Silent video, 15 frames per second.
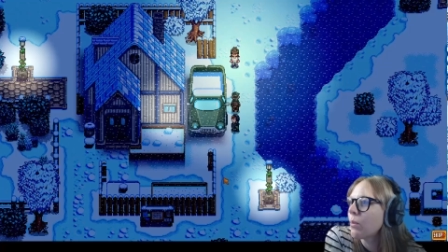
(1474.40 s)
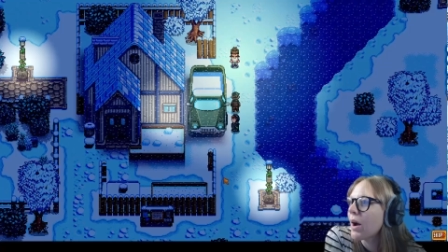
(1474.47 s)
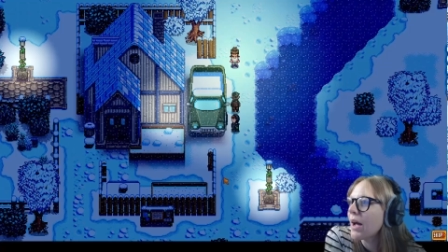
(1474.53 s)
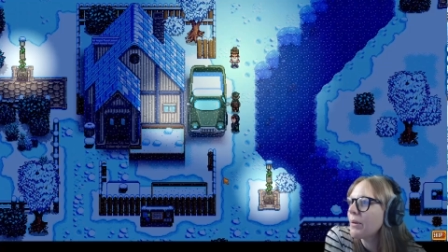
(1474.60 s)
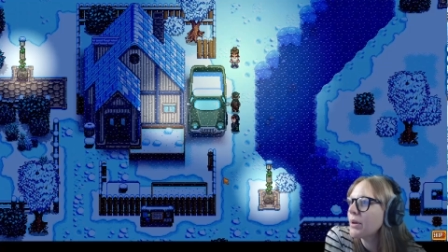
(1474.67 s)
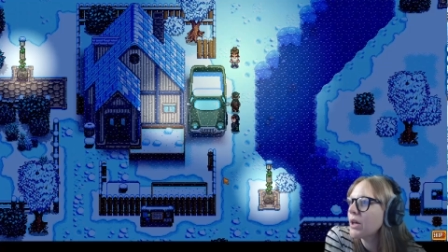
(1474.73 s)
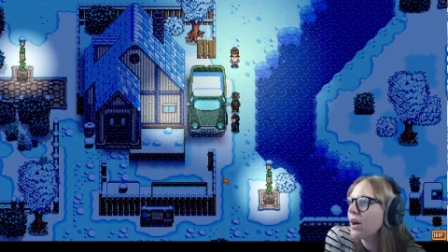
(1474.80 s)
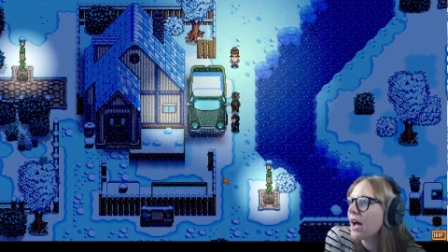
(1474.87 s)

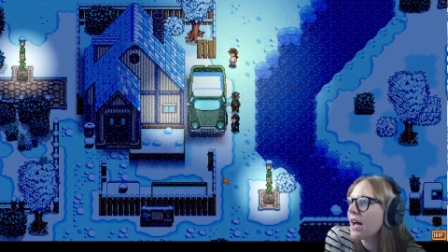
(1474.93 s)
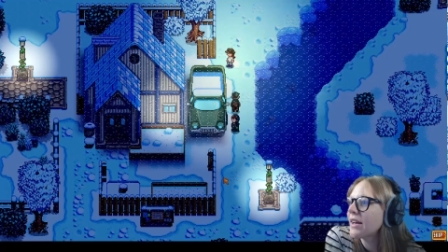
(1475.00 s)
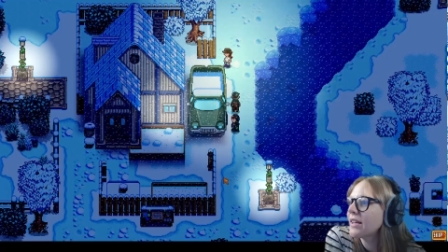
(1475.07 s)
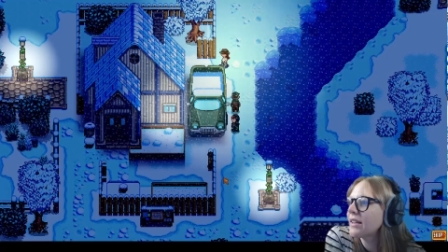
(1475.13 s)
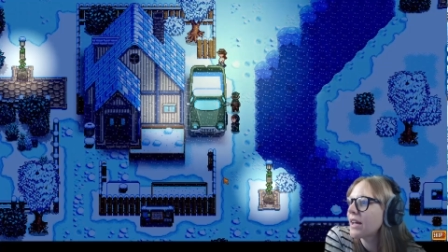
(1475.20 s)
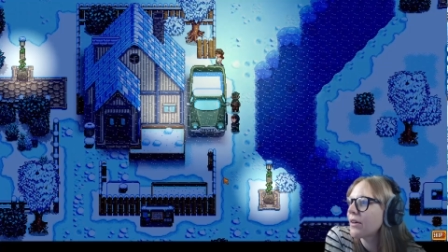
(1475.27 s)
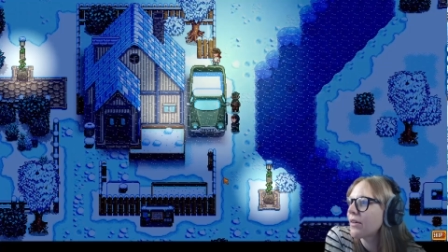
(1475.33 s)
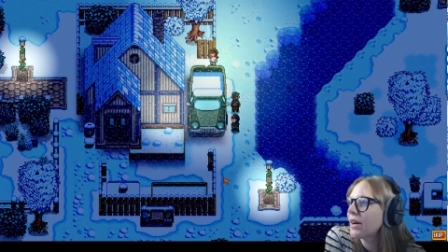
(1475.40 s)
Why were you
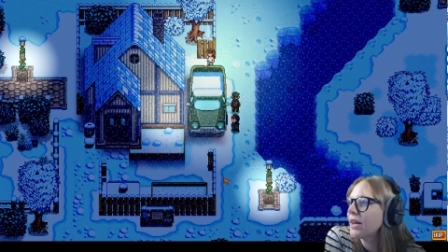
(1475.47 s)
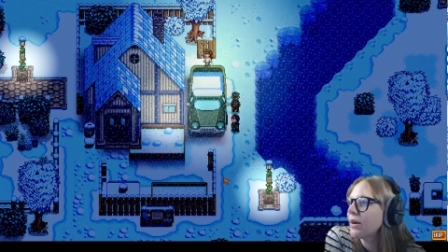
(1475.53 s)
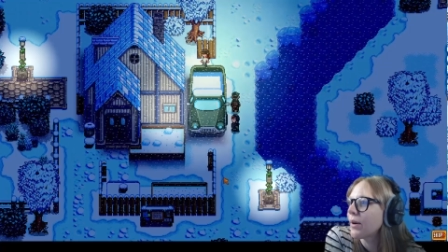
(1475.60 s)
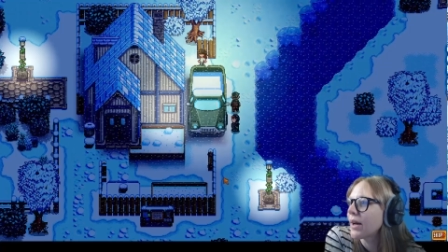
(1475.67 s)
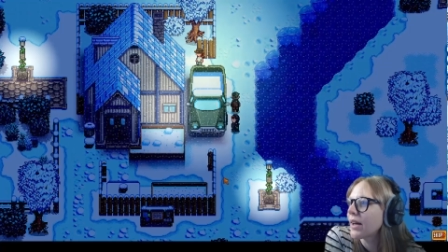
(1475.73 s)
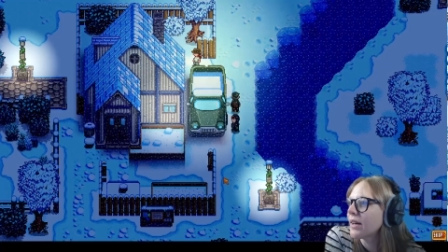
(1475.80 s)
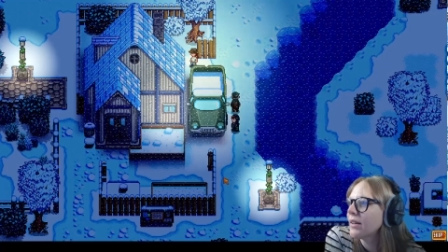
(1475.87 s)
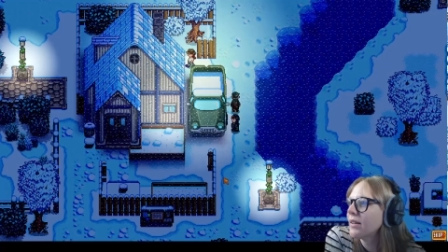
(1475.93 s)
hiding there
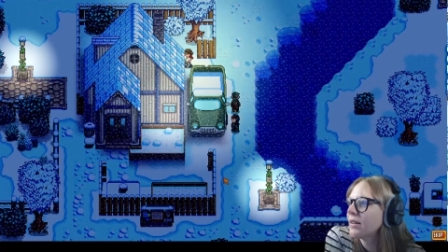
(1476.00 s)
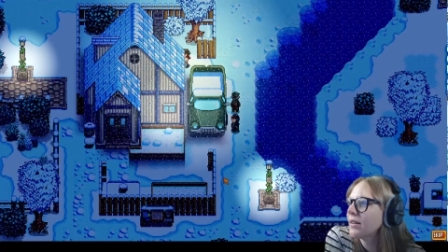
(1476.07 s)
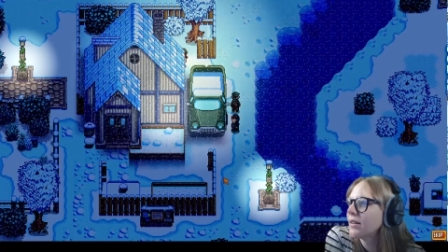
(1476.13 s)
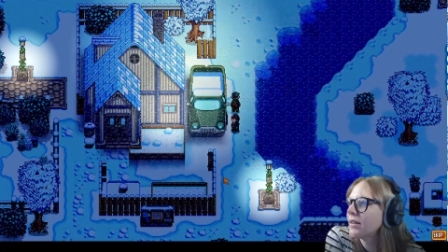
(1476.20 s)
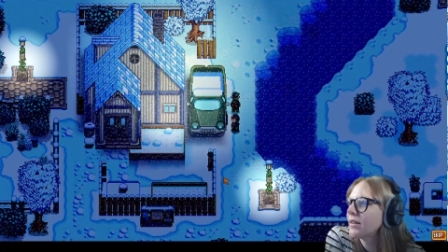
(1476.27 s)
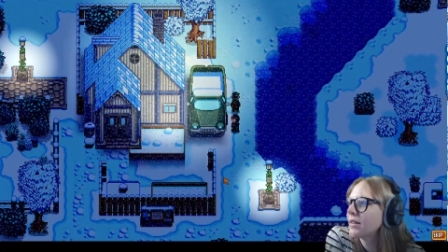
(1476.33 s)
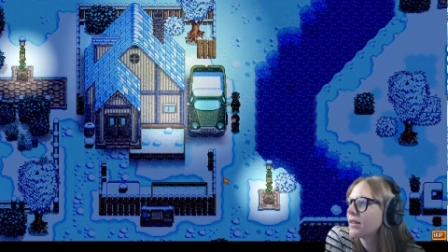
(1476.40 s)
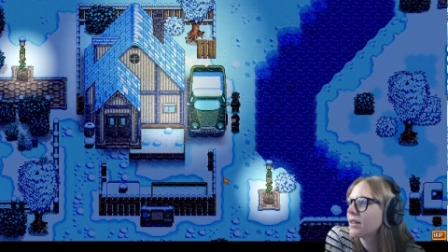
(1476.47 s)
anyway?
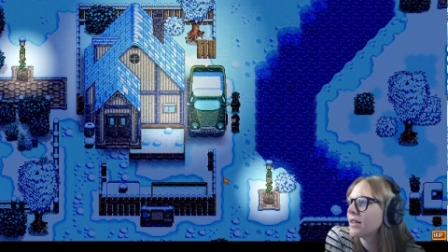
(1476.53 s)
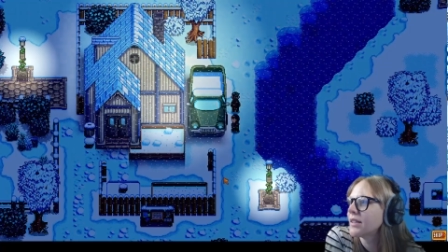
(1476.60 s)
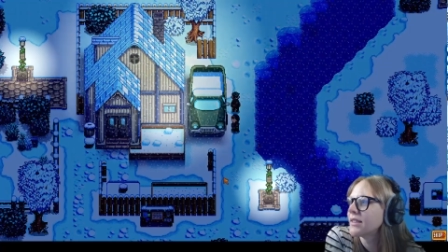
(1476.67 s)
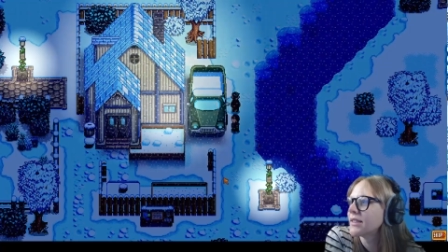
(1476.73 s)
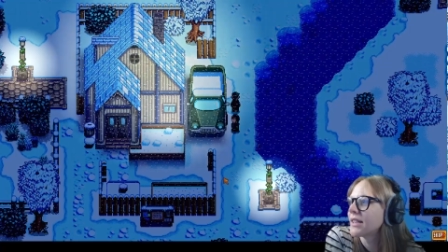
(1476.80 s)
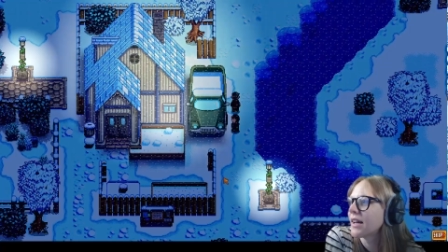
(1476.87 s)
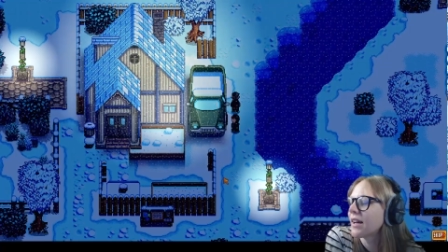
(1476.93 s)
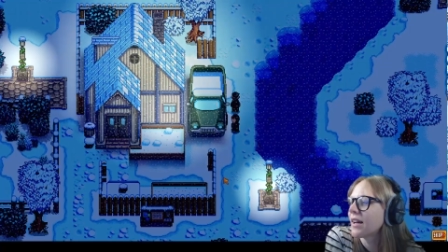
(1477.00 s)

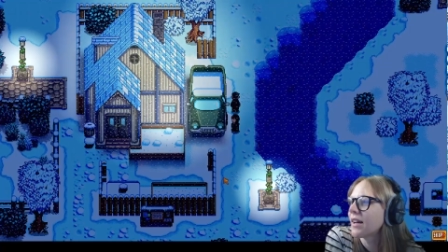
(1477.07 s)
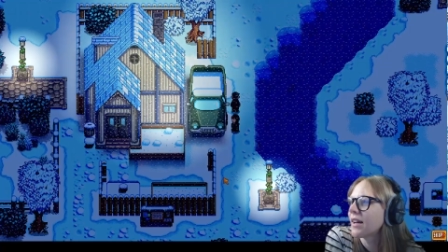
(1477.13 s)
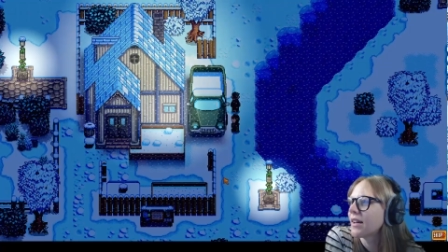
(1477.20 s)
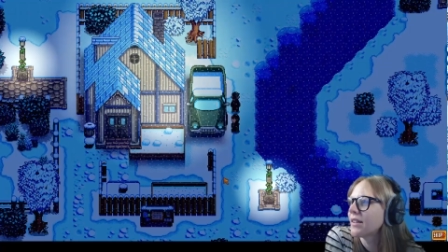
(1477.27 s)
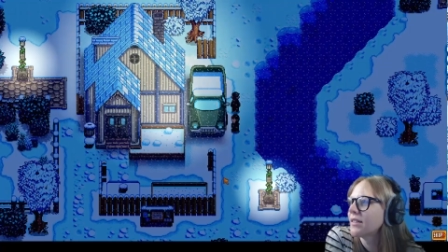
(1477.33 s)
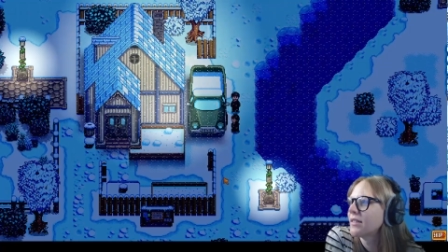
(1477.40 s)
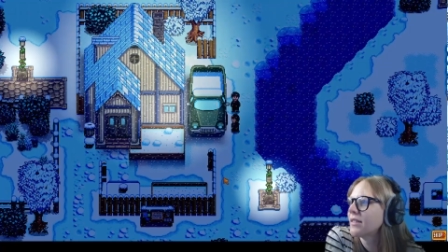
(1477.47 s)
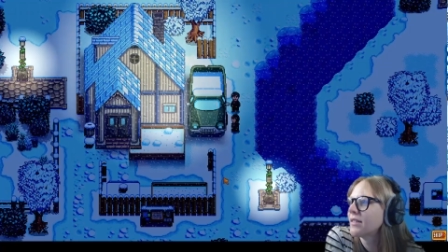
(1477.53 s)
Because
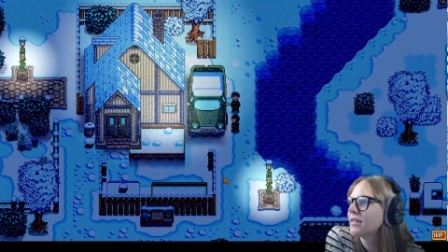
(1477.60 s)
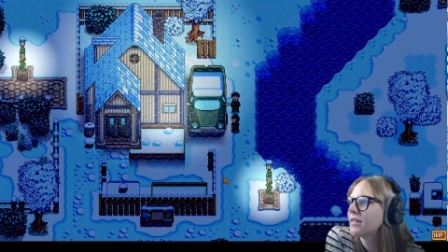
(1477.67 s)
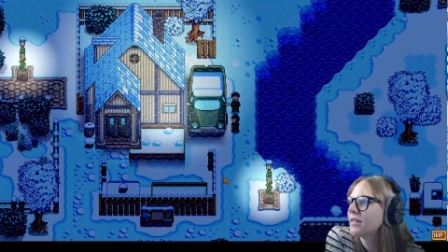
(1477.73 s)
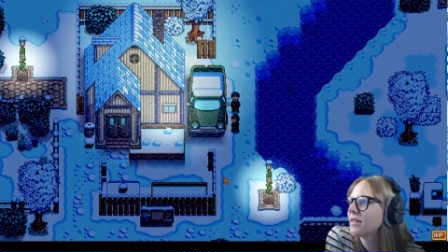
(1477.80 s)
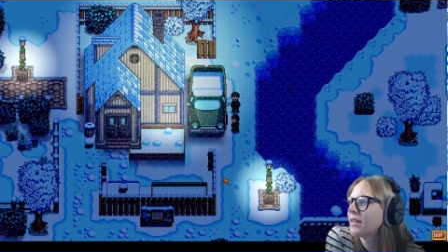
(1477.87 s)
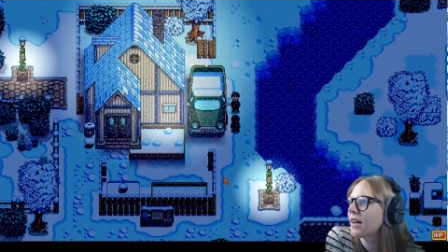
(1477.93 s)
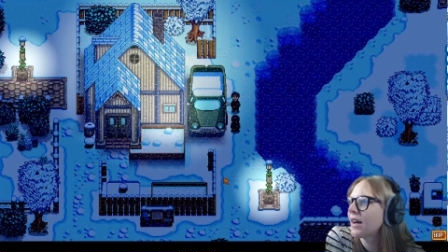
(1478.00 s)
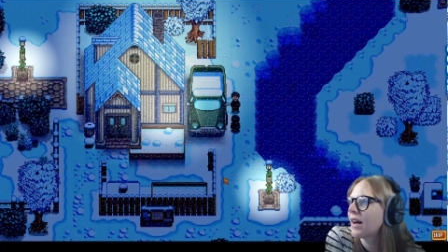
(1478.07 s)
uh,
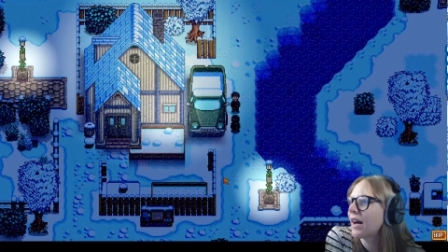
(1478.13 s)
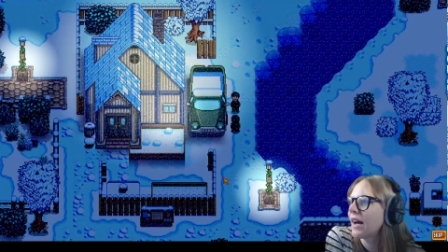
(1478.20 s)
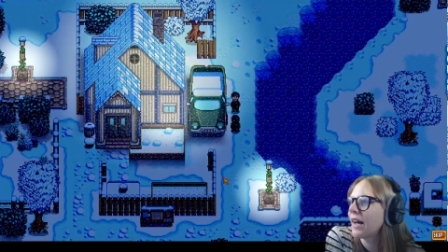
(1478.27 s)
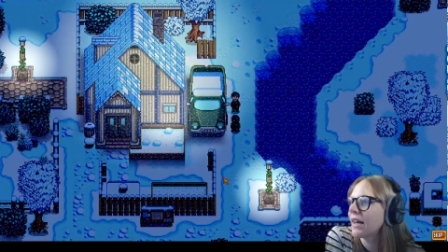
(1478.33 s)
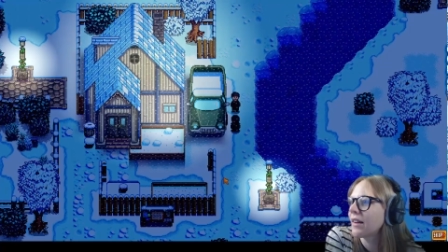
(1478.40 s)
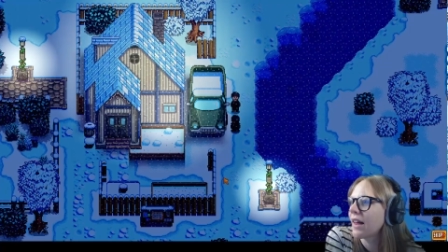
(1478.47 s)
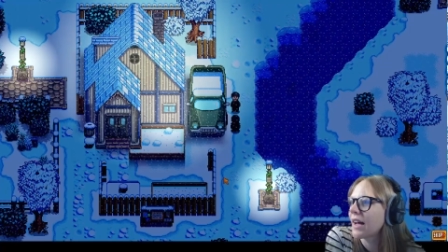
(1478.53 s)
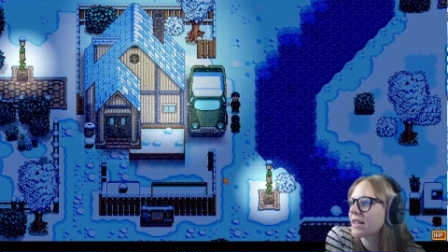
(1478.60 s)

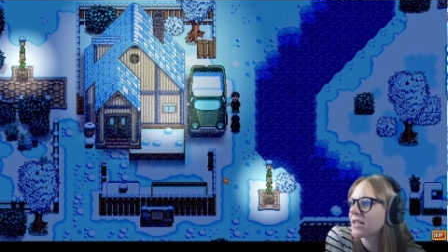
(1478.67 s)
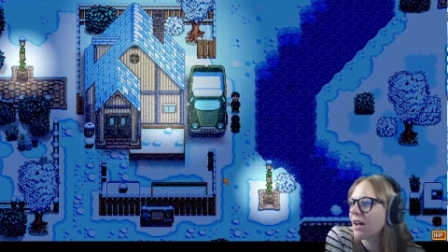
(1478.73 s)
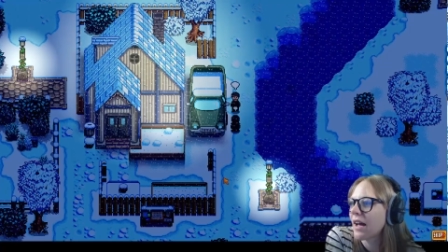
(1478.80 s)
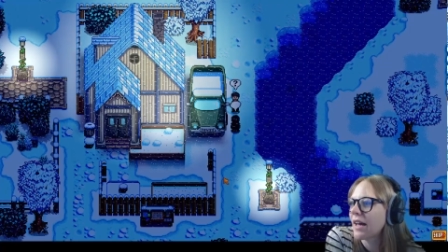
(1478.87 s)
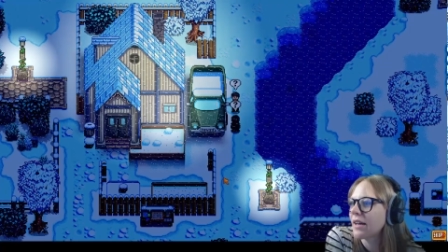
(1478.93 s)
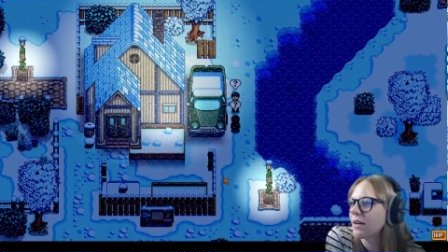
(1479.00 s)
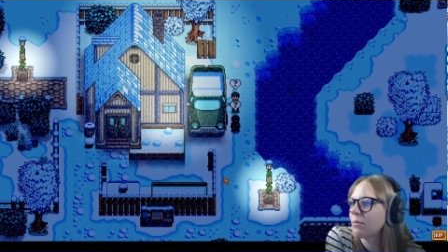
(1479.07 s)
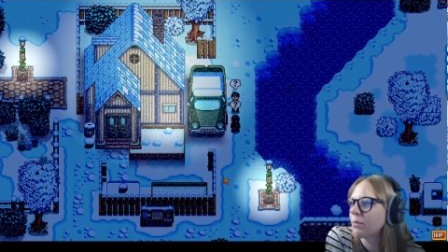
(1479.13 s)
I like to
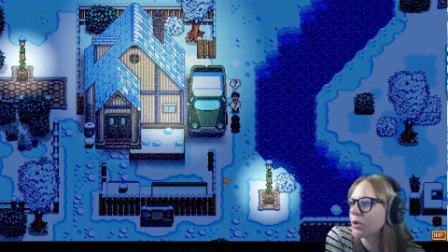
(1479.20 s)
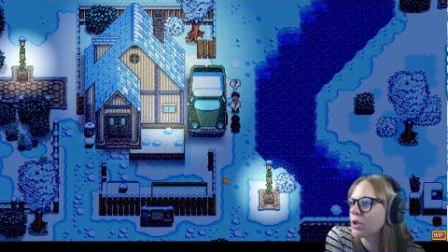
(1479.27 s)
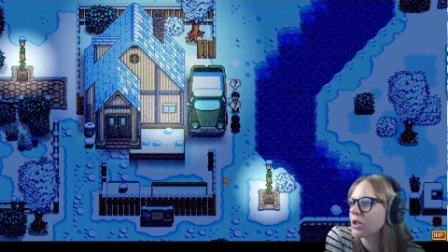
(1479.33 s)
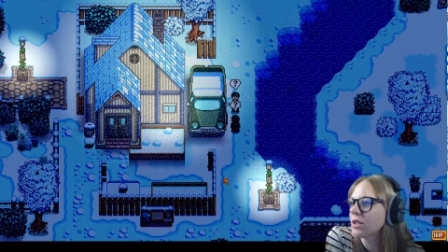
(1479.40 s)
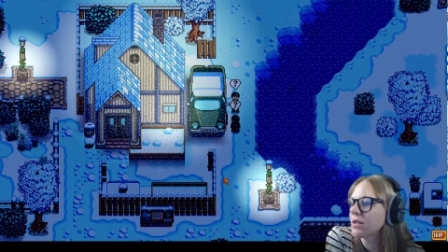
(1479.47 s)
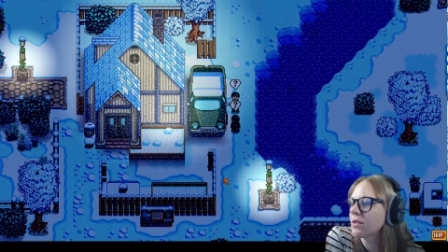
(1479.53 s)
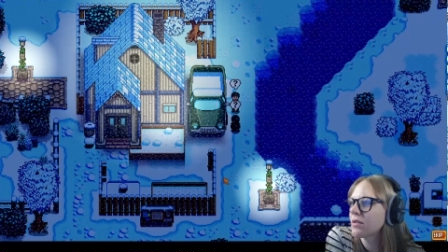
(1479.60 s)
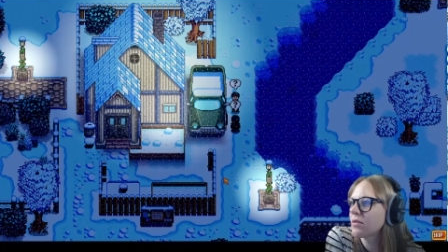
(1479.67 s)
hide in
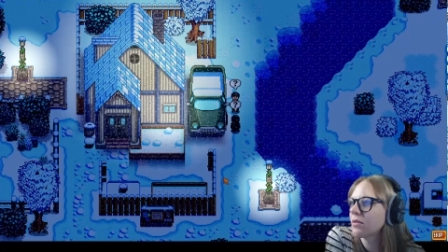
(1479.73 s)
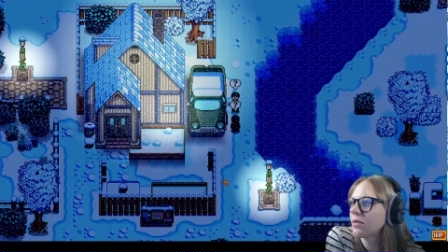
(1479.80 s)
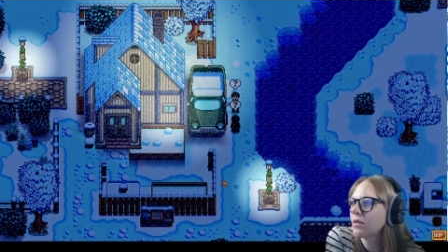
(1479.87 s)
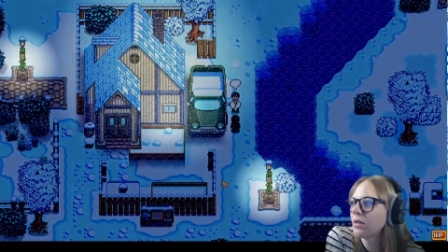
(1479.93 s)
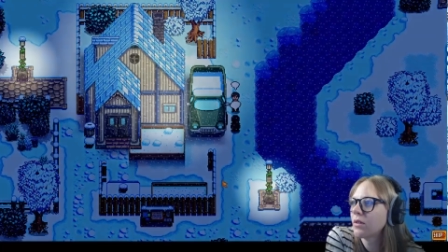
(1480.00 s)
bushes.